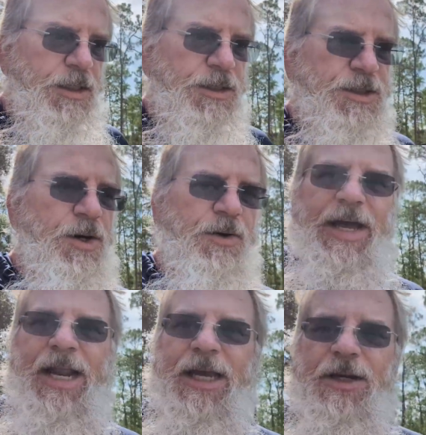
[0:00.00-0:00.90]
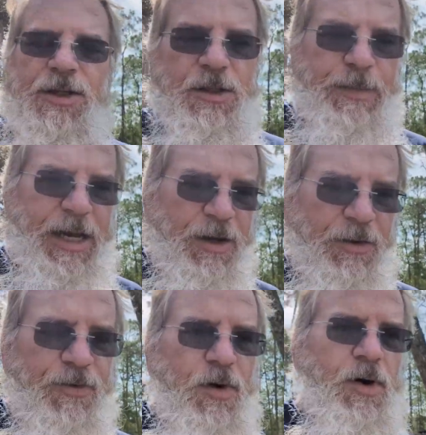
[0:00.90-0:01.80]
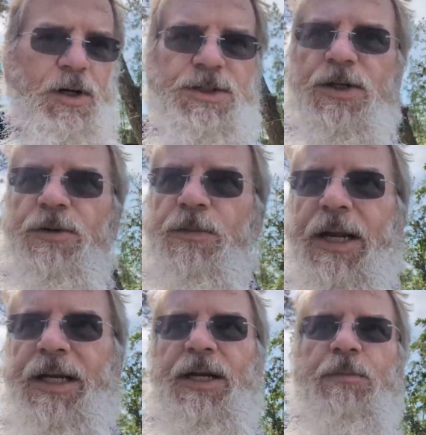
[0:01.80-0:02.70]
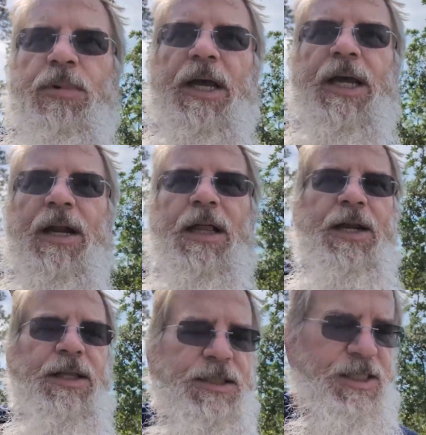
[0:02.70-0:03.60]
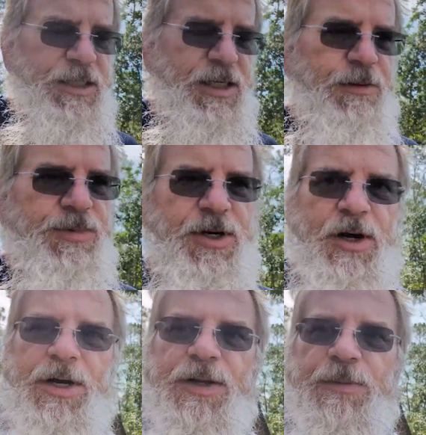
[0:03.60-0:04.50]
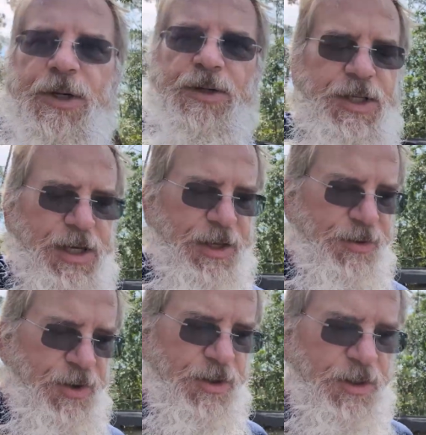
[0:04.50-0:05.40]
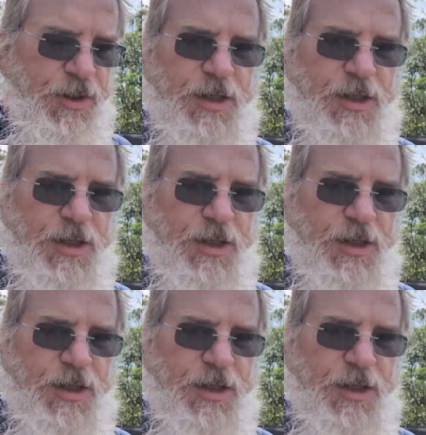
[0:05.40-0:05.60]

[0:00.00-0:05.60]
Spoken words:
so that I can use the backhoe for it also. But I need to pluck out a lot of these things. And I'm starting to build another